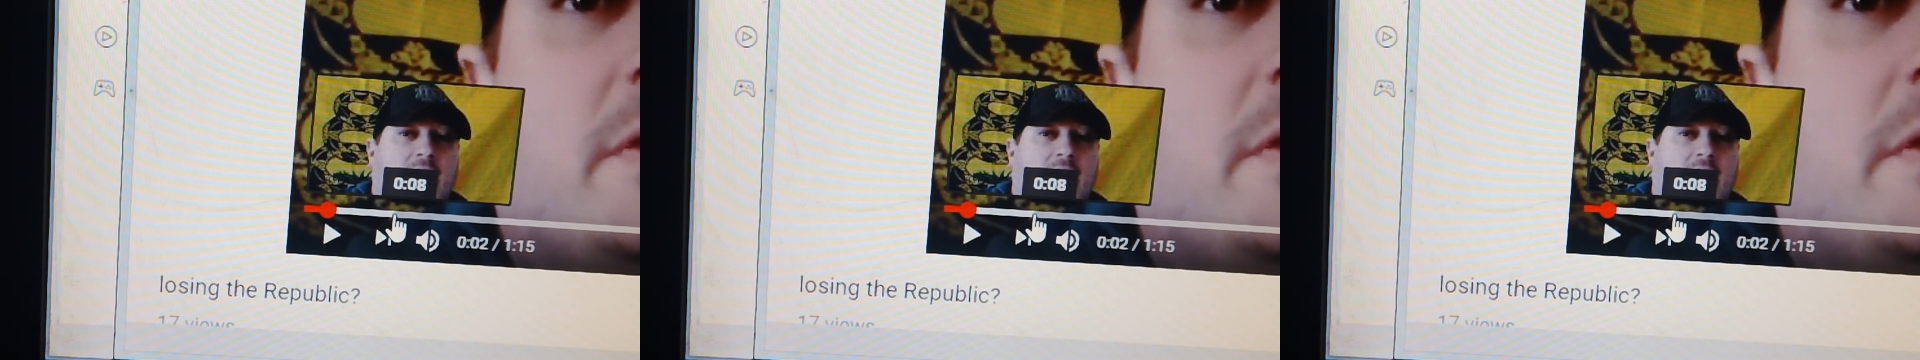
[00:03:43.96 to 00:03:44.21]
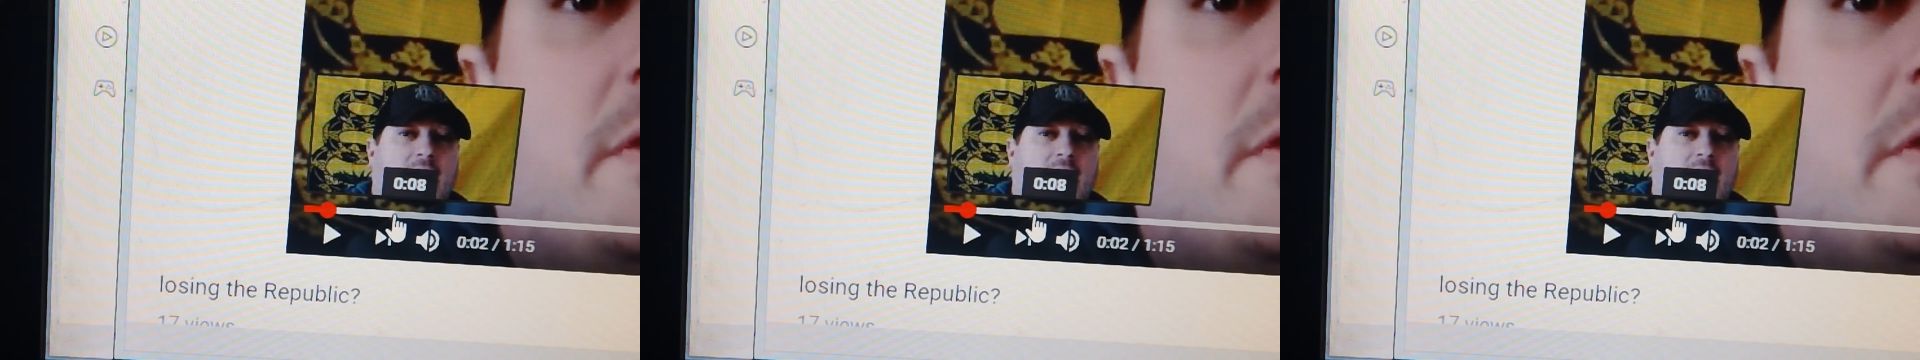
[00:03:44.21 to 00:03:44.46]

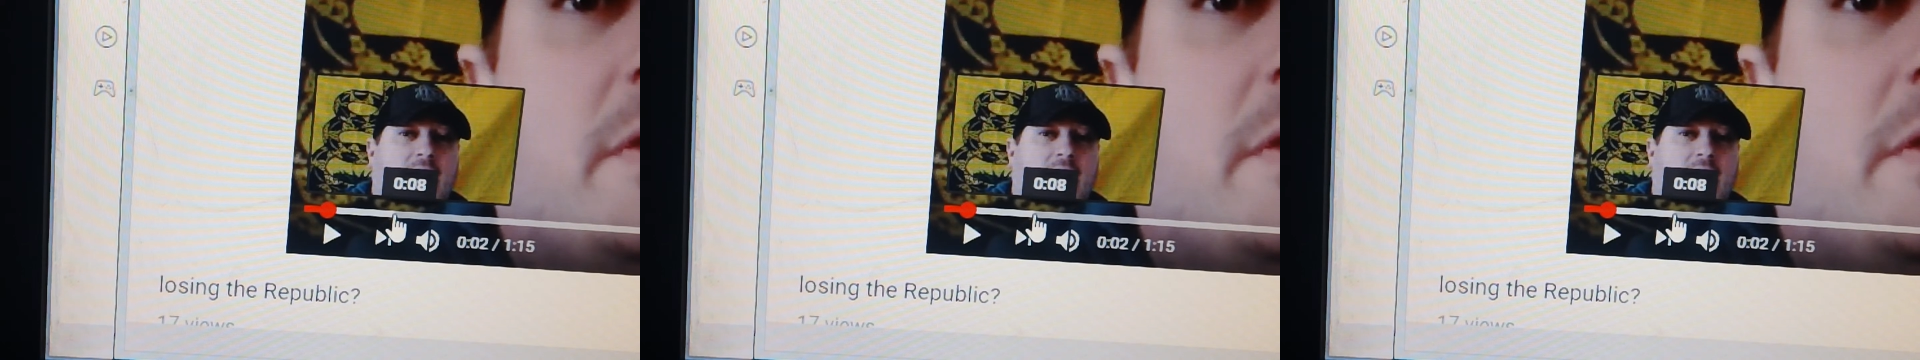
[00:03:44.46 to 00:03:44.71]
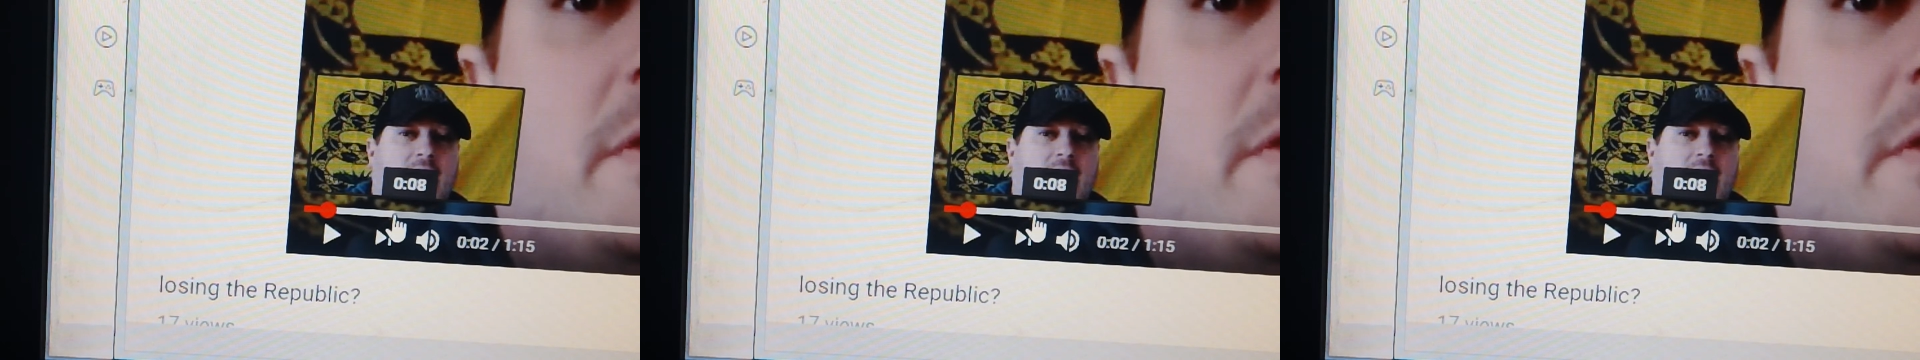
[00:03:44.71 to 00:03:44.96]

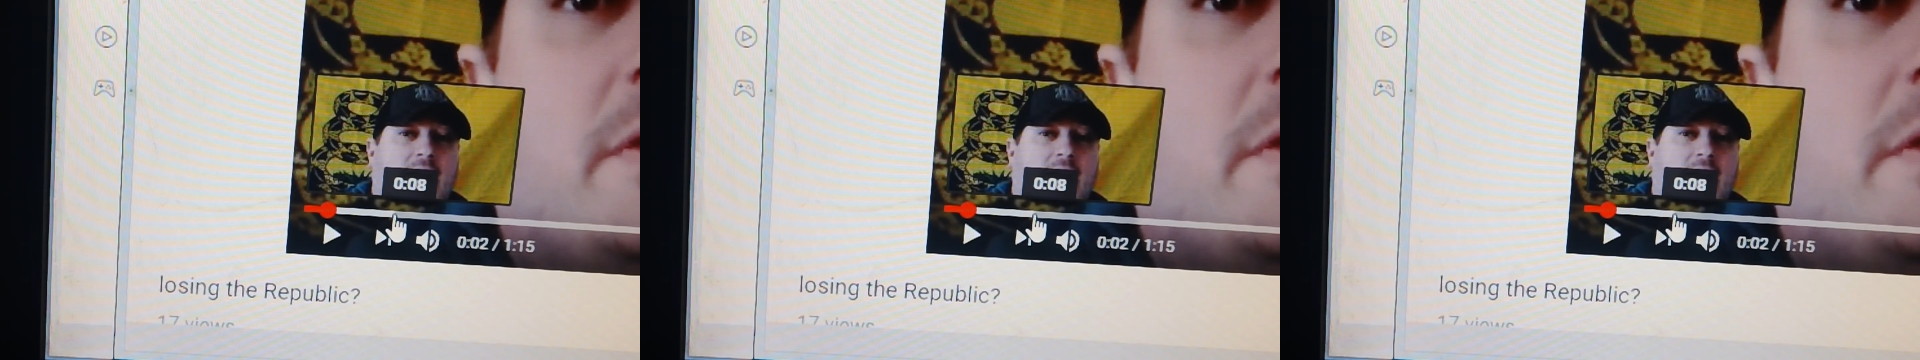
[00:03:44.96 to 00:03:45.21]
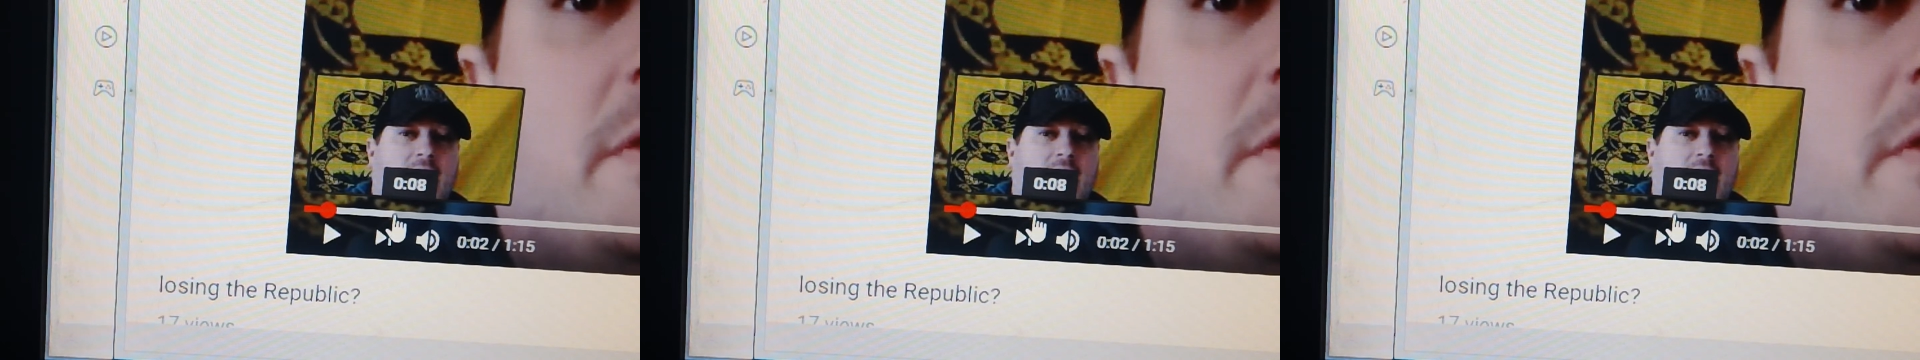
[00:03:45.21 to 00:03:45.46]

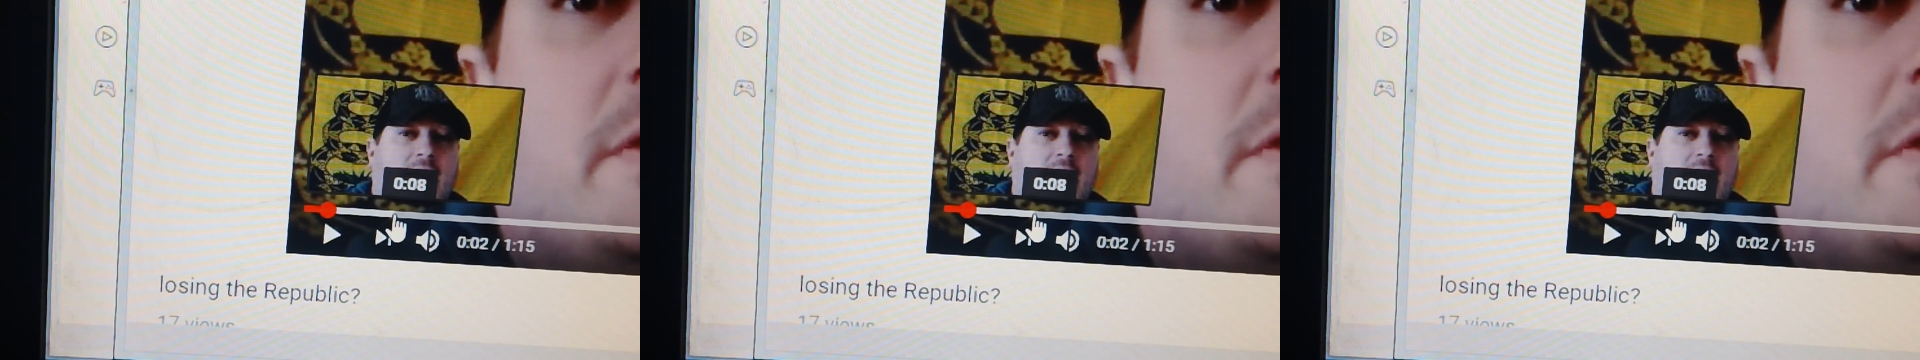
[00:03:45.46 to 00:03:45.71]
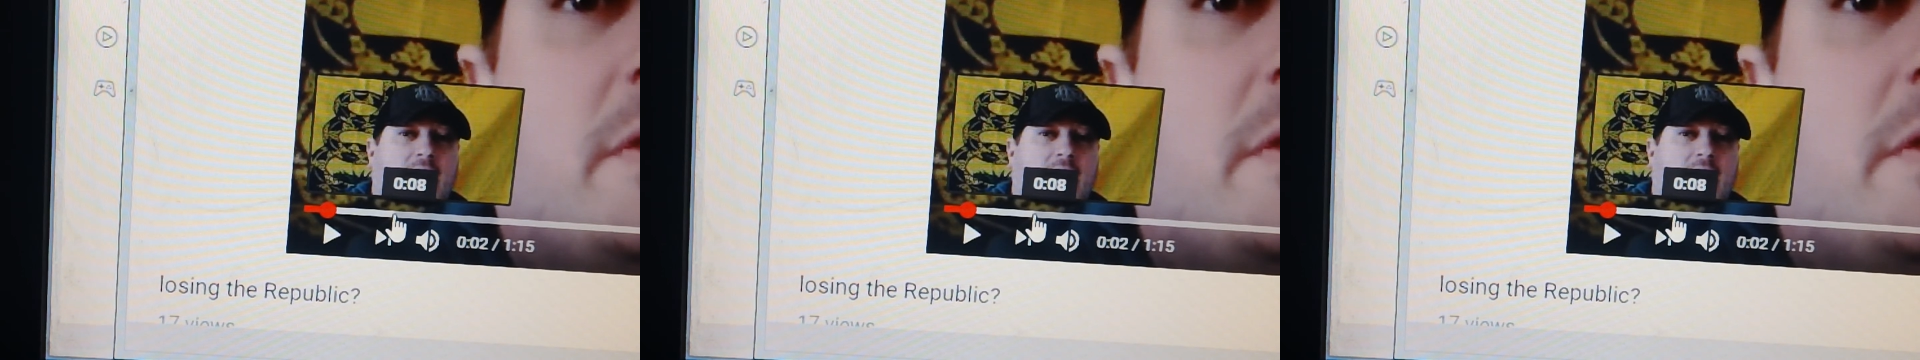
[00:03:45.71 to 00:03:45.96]

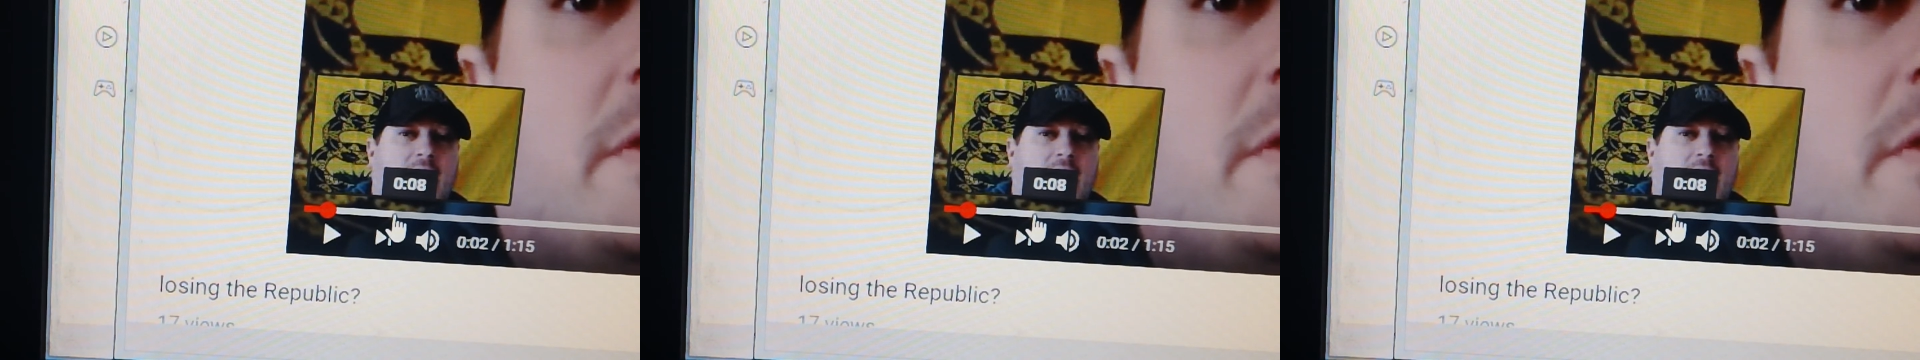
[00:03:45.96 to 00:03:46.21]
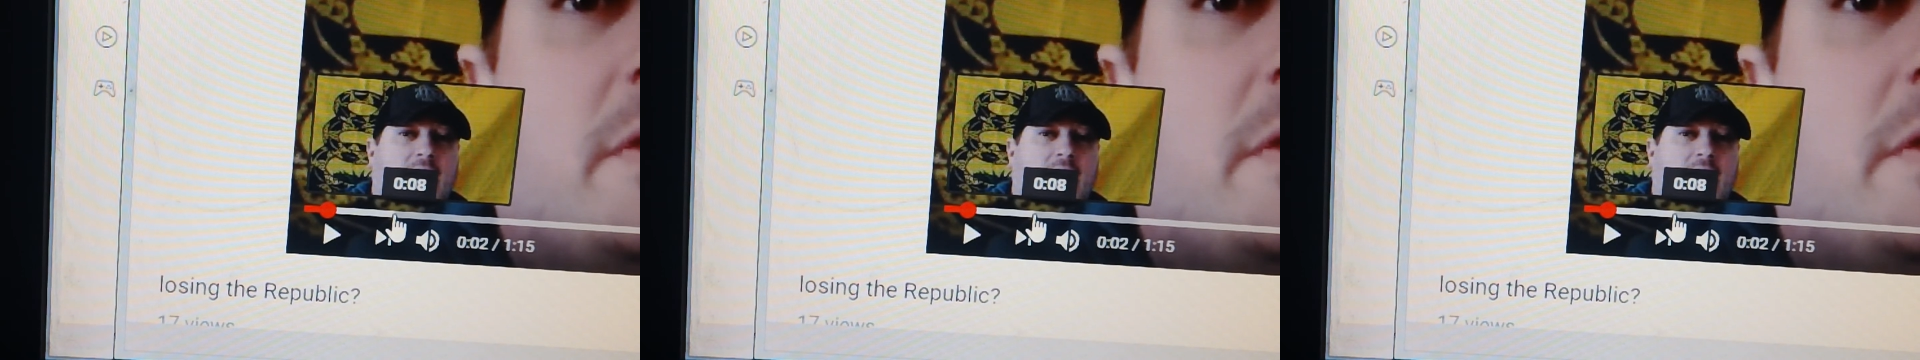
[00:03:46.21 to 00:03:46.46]

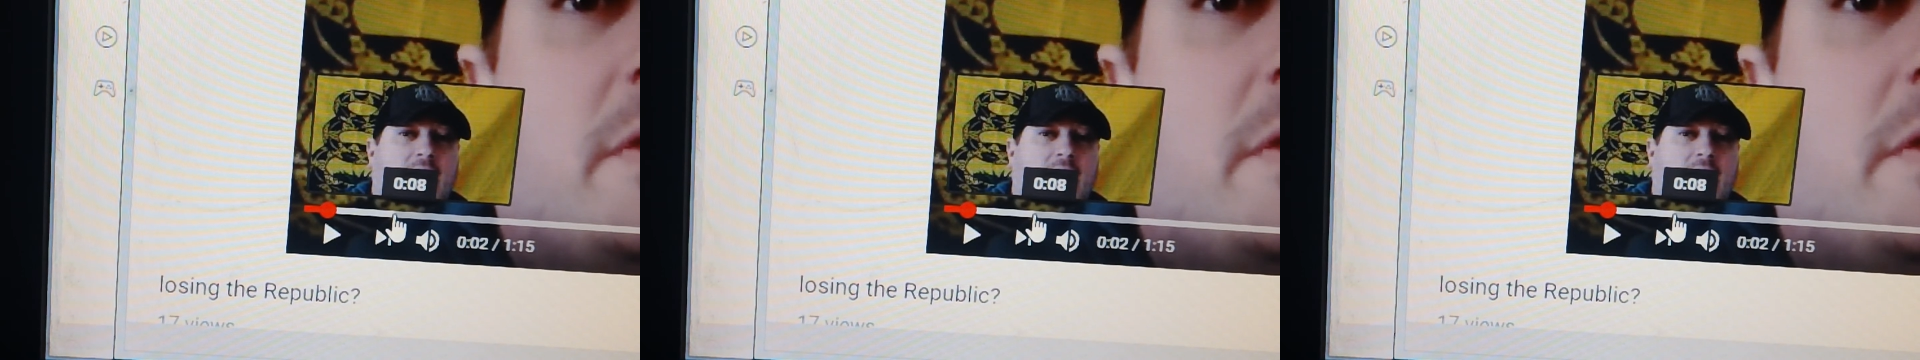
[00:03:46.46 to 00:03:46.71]
(silence)